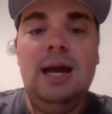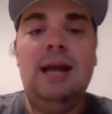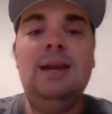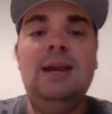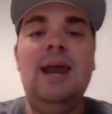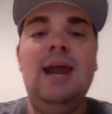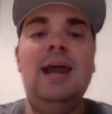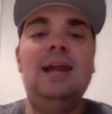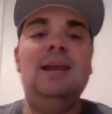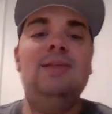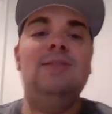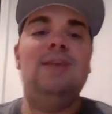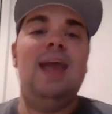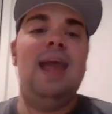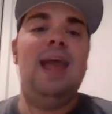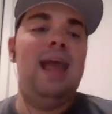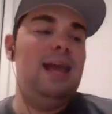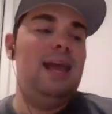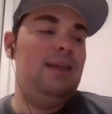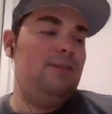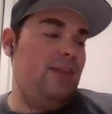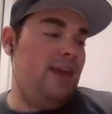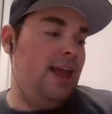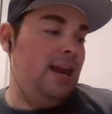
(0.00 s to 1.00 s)
And then in the
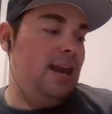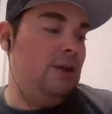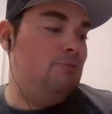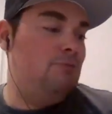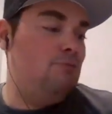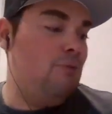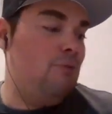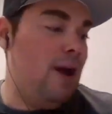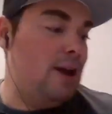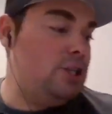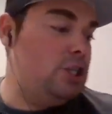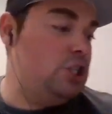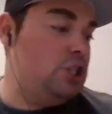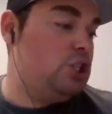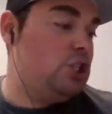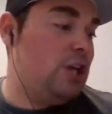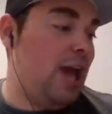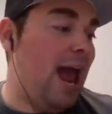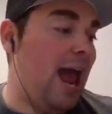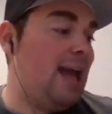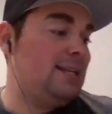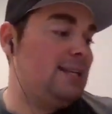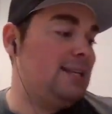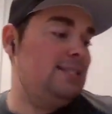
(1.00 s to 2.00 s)
8th inning, Reggie
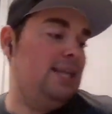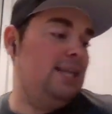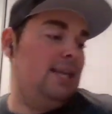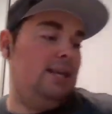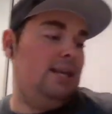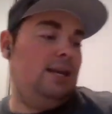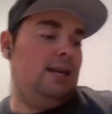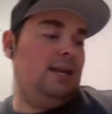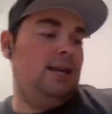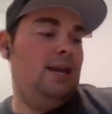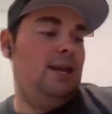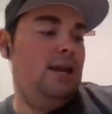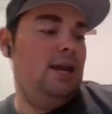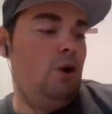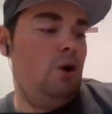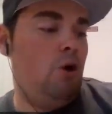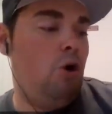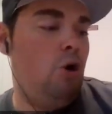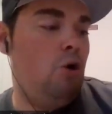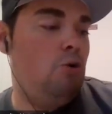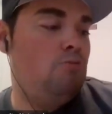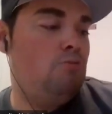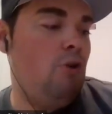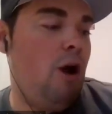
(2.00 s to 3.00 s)
Jackson hit
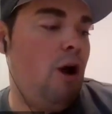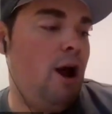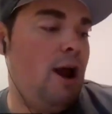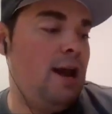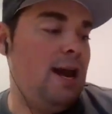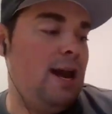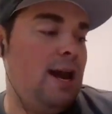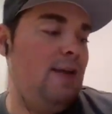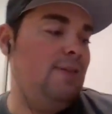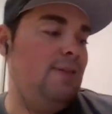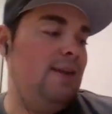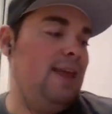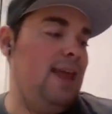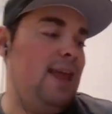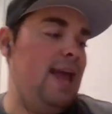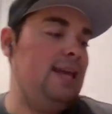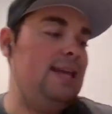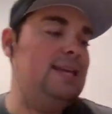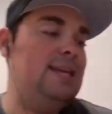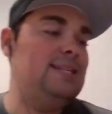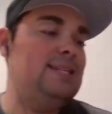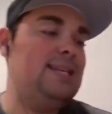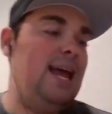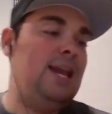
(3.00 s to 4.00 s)
a home run, and the
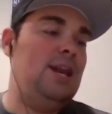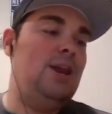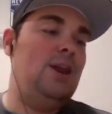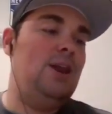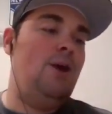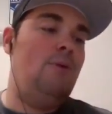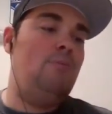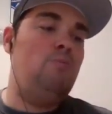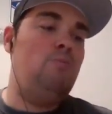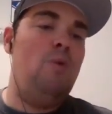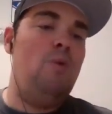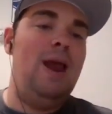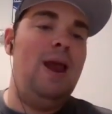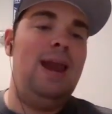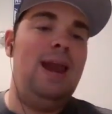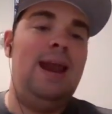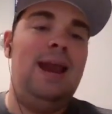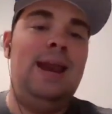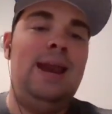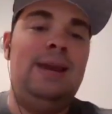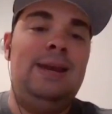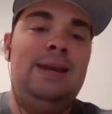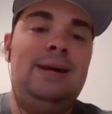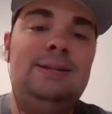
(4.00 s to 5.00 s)
Yankees ended up
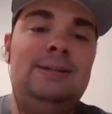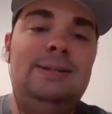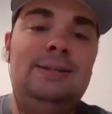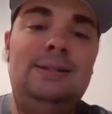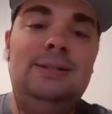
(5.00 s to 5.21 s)
winning